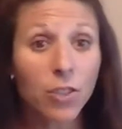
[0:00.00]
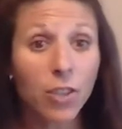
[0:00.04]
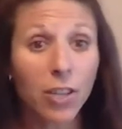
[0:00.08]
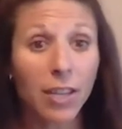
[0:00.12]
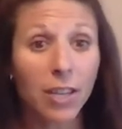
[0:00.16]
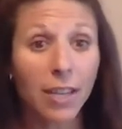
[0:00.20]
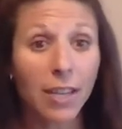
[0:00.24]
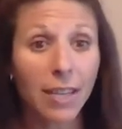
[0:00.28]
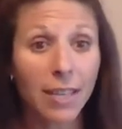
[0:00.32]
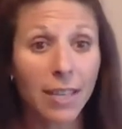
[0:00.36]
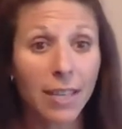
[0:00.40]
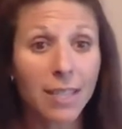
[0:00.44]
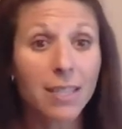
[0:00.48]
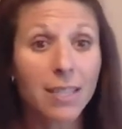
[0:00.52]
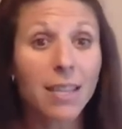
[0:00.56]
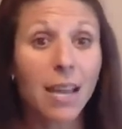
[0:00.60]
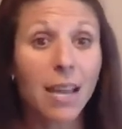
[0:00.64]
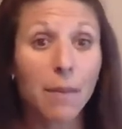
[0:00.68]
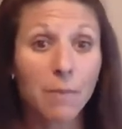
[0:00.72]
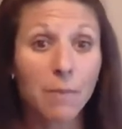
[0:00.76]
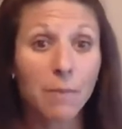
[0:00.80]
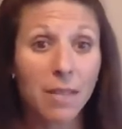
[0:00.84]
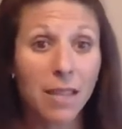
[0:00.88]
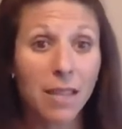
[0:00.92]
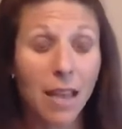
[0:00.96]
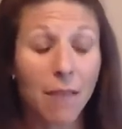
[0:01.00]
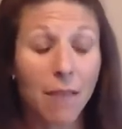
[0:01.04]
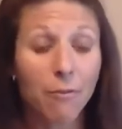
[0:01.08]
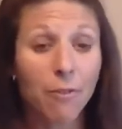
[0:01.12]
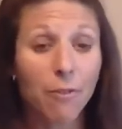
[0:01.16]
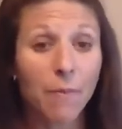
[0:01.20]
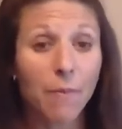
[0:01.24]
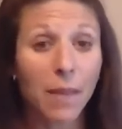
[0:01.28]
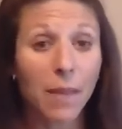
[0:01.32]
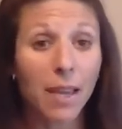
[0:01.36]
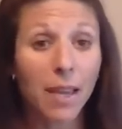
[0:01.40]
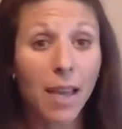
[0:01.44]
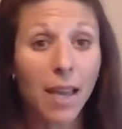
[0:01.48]
it is to empty that
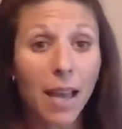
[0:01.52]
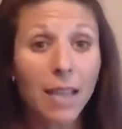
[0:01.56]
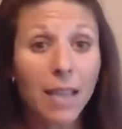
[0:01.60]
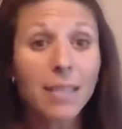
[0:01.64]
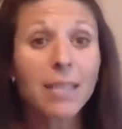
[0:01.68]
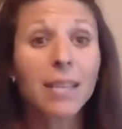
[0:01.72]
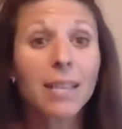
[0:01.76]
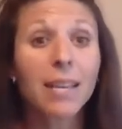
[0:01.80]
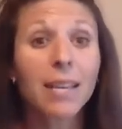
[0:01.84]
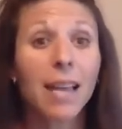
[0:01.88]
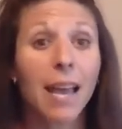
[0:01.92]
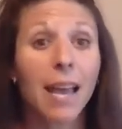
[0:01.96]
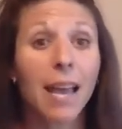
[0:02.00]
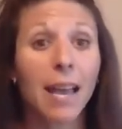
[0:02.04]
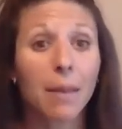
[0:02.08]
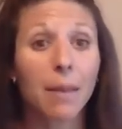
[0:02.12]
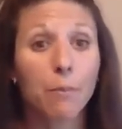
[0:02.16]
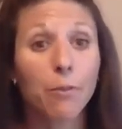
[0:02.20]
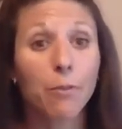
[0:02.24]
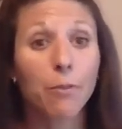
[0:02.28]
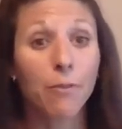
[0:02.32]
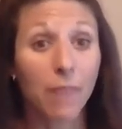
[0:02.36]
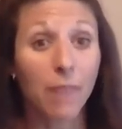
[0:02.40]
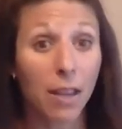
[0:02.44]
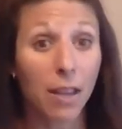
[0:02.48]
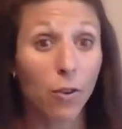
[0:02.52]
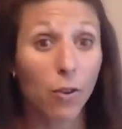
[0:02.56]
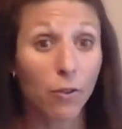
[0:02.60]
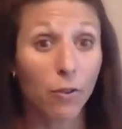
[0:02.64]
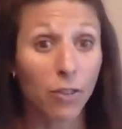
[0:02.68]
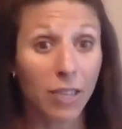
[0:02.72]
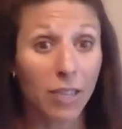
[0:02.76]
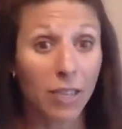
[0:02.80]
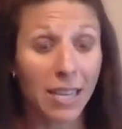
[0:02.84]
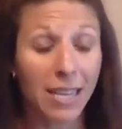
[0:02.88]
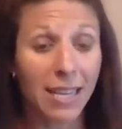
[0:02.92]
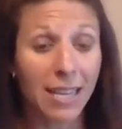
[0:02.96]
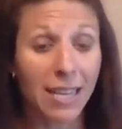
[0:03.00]
from the gut and prevent
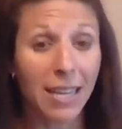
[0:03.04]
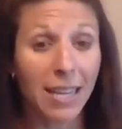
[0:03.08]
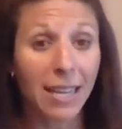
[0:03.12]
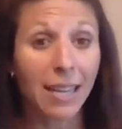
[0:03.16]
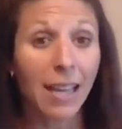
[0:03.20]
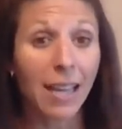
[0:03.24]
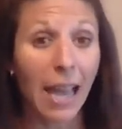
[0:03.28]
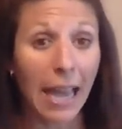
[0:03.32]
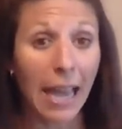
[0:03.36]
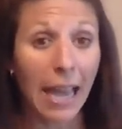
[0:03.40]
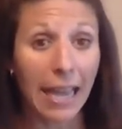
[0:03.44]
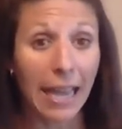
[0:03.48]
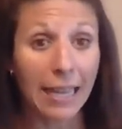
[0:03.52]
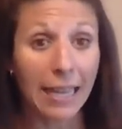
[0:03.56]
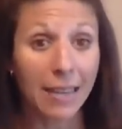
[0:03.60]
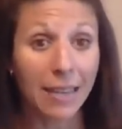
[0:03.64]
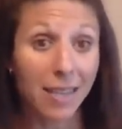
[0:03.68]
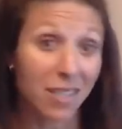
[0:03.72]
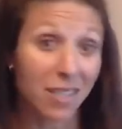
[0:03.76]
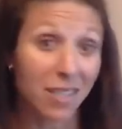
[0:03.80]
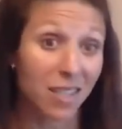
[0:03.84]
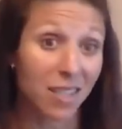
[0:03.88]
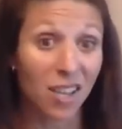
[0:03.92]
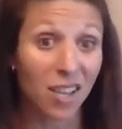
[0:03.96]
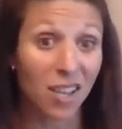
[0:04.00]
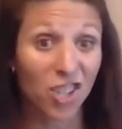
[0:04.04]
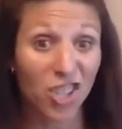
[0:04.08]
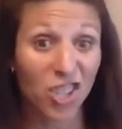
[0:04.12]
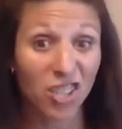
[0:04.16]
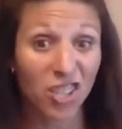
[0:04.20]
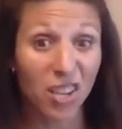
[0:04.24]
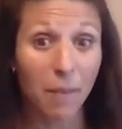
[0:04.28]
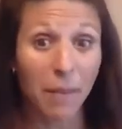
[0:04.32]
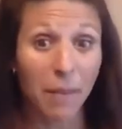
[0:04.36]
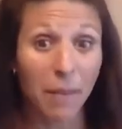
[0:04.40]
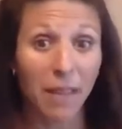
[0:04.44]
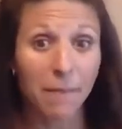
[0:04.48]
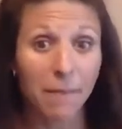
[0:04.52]
overheating and a sloshy
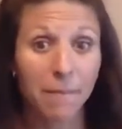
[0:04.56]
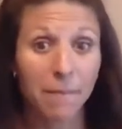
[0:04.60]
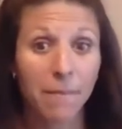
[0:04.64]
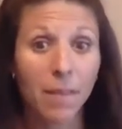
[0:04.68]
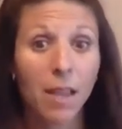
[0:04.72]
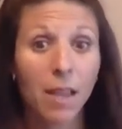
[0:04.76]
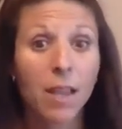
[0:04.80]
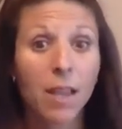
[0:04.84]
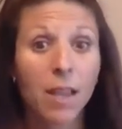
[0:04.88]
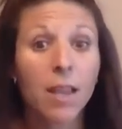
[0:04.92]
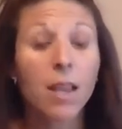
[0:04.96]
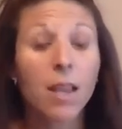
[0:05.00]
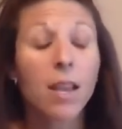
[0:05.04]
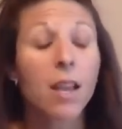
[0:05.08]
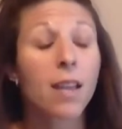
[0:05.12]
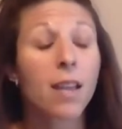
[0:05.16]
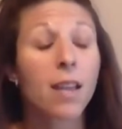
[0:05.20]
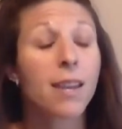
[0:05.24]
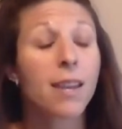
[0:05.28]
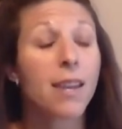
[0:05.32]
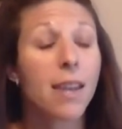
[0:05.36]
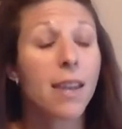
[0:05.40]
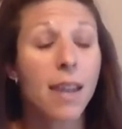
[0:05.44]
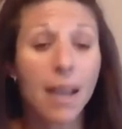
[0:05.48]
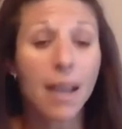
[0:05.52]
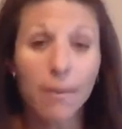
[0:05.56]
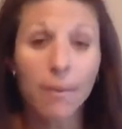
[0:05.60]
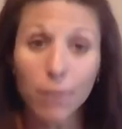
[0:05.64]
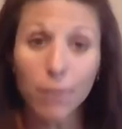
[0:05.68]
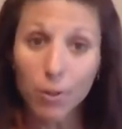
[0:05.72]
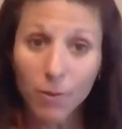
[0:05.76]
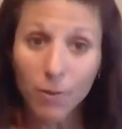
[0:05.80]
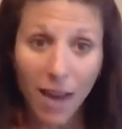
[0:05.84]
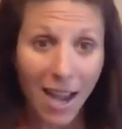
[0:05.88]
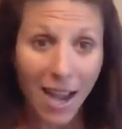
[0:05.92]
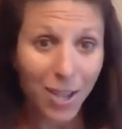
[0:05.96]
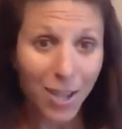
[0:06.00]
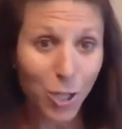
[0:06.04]
stomach. Never
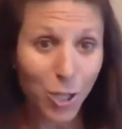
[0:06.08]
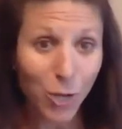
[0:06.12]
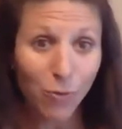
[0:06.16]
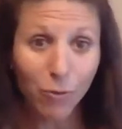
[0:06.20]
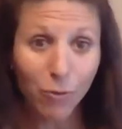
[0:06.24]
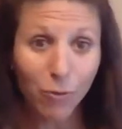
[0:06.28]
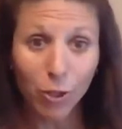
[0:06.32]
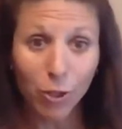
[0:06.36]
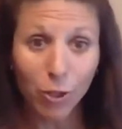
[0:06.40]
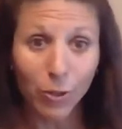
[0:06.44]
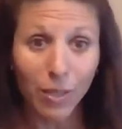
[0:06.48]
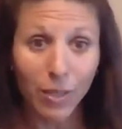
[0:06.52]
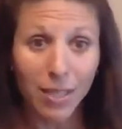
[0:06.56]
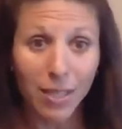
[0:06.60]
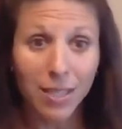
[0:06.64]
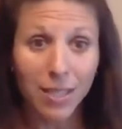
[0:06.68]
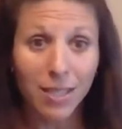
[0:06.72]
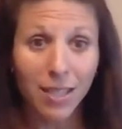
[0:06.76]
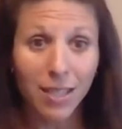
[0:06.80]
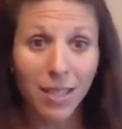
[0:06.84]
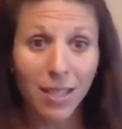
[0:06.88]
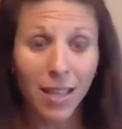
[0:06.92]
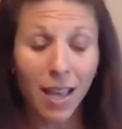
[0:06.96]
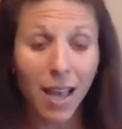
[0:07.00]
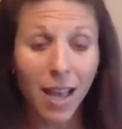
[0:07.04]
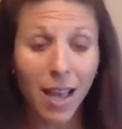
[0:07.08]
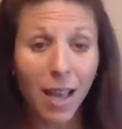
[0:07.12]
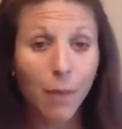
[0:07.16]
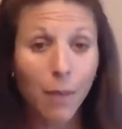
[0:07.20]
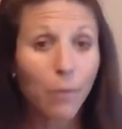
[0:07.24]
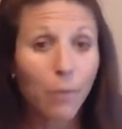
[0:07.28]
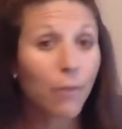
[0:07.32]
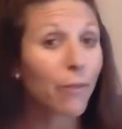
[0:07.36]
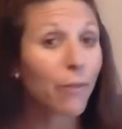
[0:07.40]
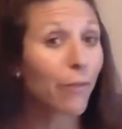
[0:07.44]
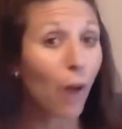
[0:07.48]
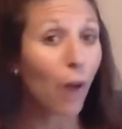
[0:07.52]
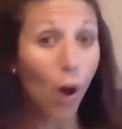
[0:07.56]
ration fluids.
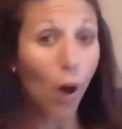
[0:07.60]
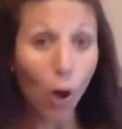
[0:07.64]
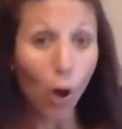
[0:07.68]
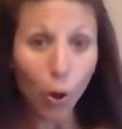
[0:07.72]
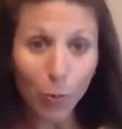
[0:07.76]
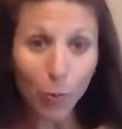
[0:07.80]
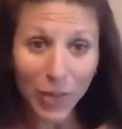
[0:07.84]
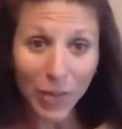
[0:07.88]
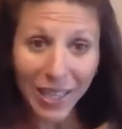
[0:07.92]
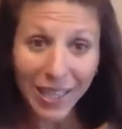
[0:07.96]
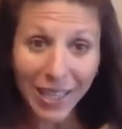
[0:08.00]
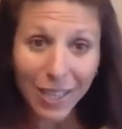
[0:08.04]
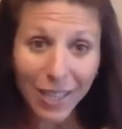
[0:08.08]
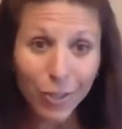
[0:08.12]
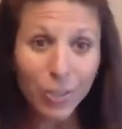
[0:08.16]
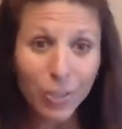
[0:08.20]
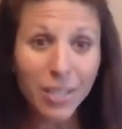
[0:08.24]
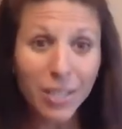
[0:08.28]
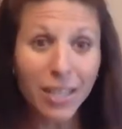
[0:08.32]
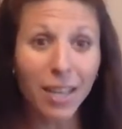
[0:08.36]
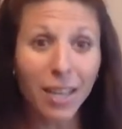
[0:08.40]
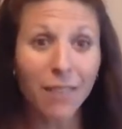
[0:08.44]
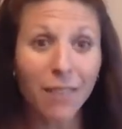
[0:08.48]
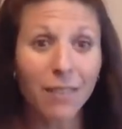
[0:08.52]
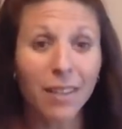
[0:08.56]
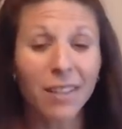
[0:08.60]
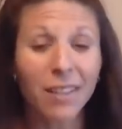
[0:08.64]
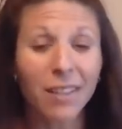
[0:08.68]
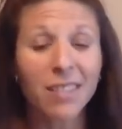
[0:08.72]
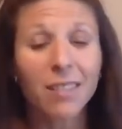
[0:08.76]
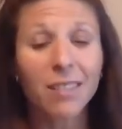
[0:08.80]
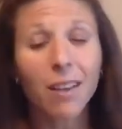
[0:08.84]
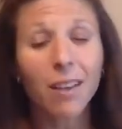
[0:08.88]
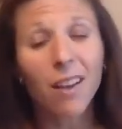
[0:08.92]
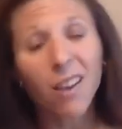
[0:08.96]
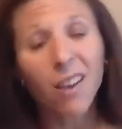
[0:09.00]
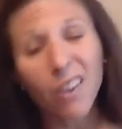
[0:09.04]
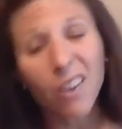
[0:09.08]
We've all been guilty of this.
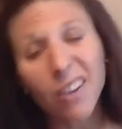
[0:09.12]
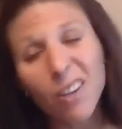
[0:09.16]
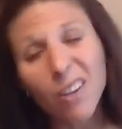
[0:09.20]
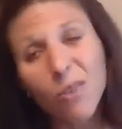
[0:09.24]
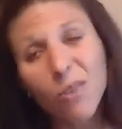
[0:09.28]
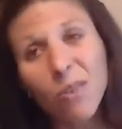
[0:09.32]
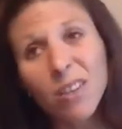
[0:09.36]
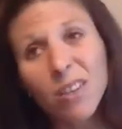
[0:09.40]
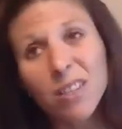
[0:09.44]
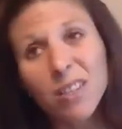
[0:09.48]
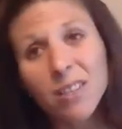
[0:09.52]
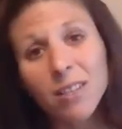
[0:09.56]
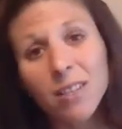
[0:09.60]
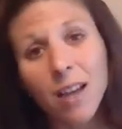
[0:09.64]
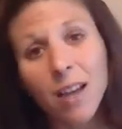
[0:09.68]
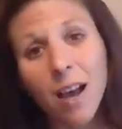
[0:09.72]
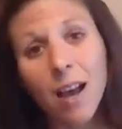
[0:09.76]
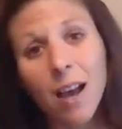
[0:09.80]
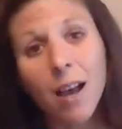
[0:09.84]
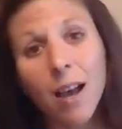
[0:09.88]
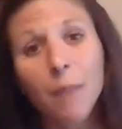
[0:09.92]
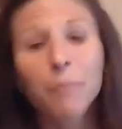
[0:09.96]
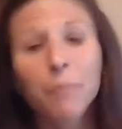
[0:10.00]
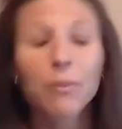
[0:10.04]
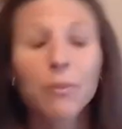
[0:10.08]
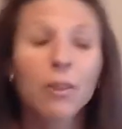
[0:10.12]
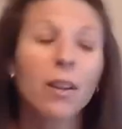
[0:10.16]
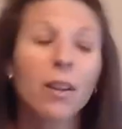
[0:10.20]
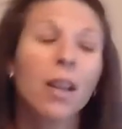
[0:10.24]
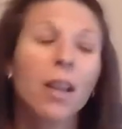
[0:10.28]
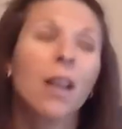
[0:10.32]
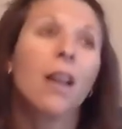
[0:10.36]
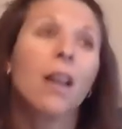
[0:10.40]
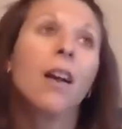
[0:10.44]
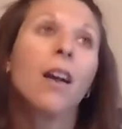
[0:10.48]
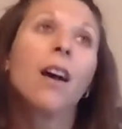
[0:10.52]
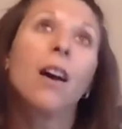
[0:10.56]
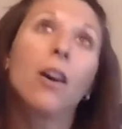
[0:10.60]
Oh, I don't want to stop, or
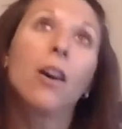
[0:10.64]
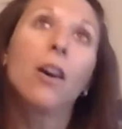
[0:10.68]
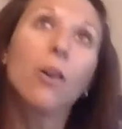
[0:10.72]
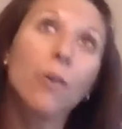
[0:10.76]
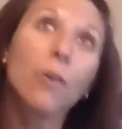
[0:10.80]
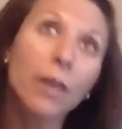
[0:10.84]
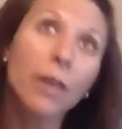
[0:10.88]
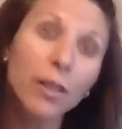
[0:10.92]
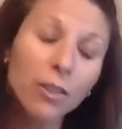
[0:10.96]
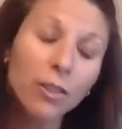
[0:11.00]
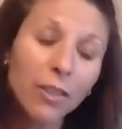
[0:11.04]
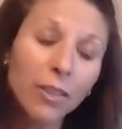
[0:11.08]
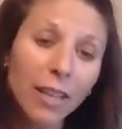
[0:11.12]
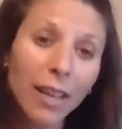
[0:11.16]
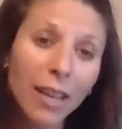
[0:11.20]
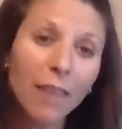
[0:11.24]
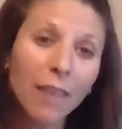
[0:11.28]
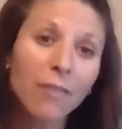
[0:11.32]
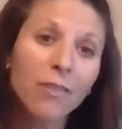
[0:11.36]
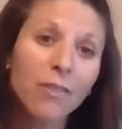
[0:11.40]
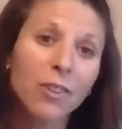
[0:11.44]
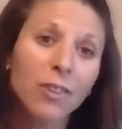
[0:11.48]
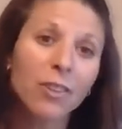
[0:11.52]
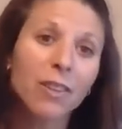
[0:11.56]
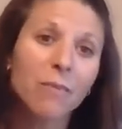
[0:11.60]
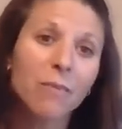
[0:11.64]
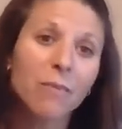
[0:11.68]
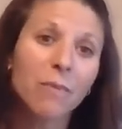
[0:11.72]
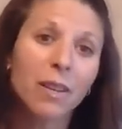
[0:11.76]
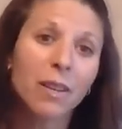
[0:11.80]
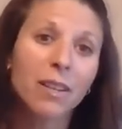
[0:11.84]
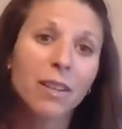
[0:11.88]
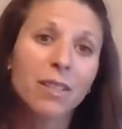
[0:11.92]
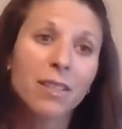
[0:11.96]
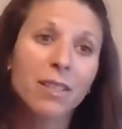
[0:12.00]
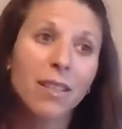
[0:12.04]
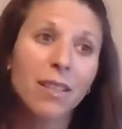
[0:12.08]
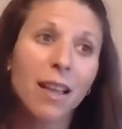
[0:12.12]
oh, I only have 30
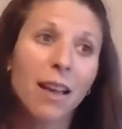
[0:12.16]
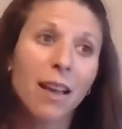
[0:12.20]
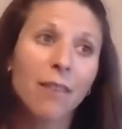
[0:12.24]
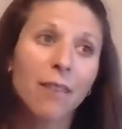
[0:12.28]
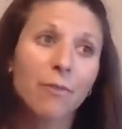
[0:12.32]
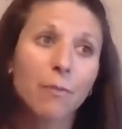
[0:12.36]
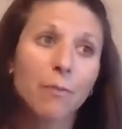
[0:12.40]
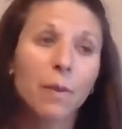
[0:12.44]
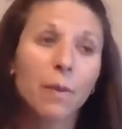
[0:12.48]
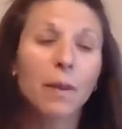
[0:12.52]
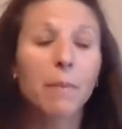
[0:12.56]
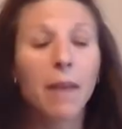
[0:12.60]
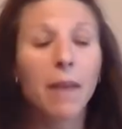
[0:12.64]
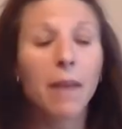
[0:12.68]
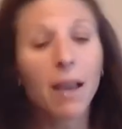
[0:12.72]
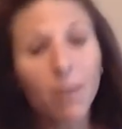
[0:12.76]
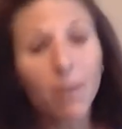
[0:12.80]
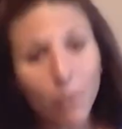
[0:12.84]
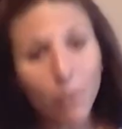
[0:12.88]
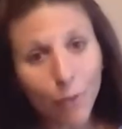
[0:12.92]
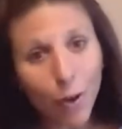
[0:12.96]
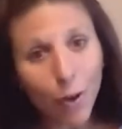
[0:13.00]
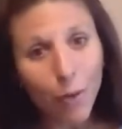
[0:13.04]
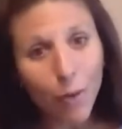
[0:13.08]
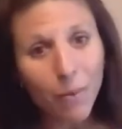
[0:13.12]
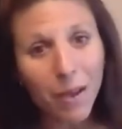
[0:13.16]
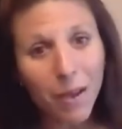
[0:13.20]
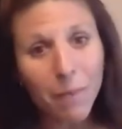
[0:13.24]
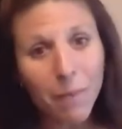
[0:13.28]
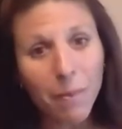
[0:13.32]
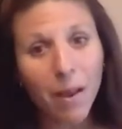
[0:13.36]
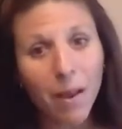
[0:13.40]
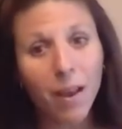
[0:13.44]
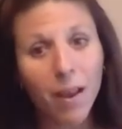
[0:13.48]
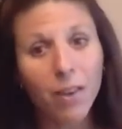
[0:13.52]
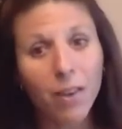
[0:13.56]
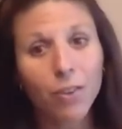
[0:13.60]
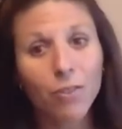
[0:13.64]
minutes left, but I'm out of all my
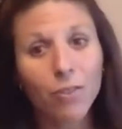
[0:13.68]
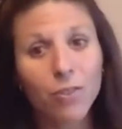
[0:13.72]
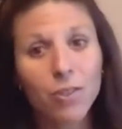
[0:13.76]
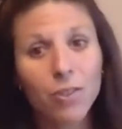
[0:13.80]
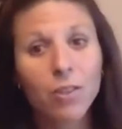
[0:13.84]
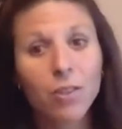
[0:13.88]
bottles.